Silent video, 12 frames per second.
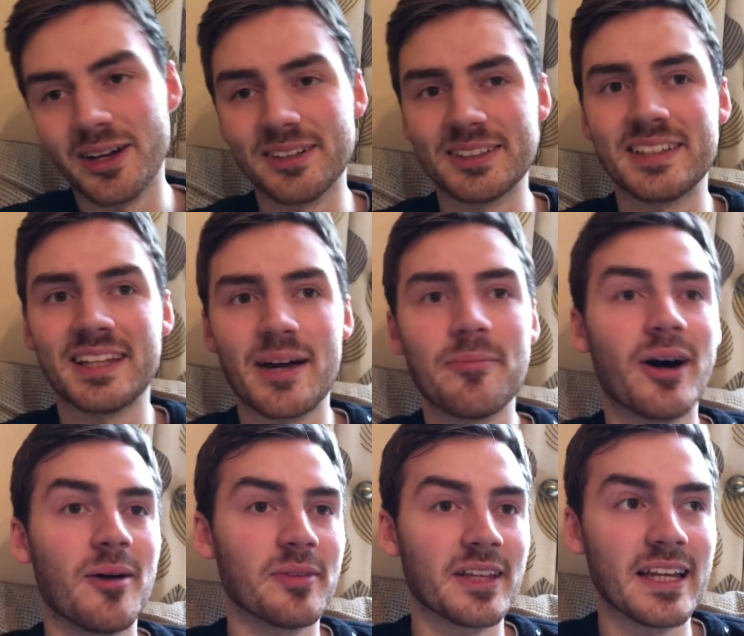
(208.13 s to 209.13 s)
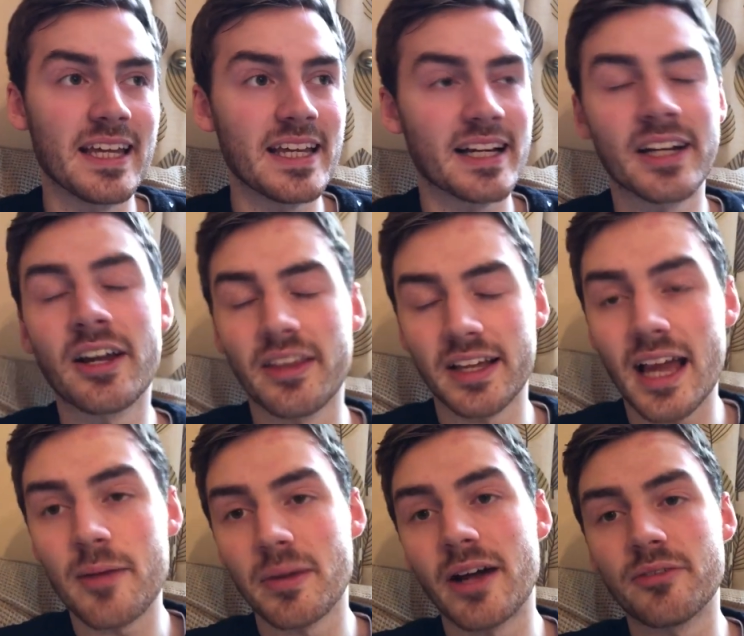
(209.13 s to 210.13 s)
world in their bottom of the league. I know they're
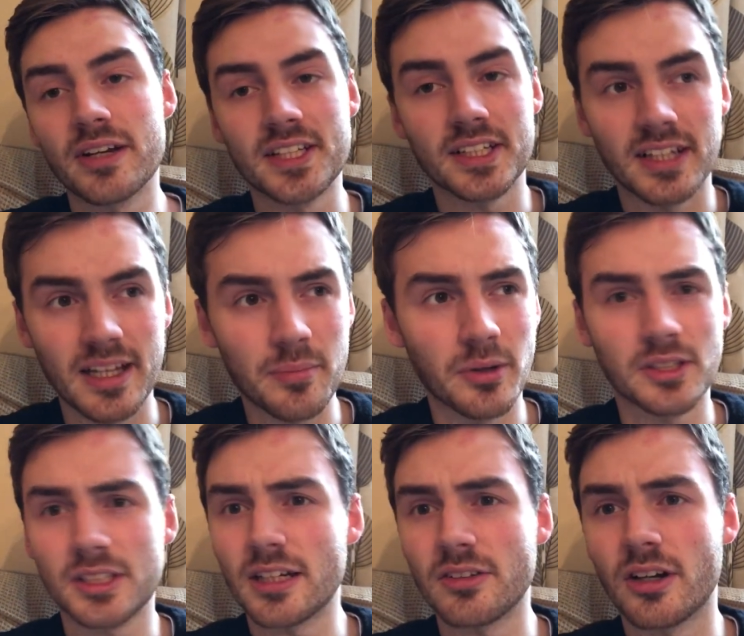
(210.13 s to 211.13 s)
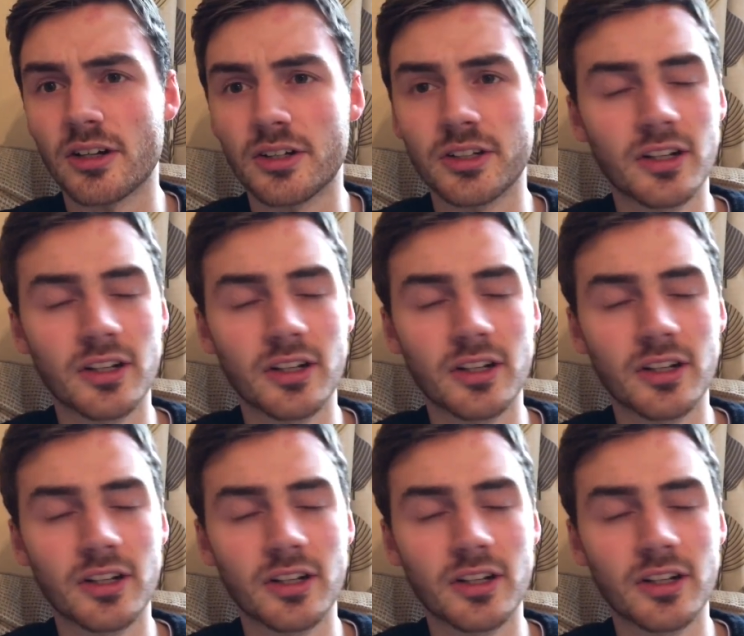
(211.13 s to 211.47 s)
getting better recently, but still not good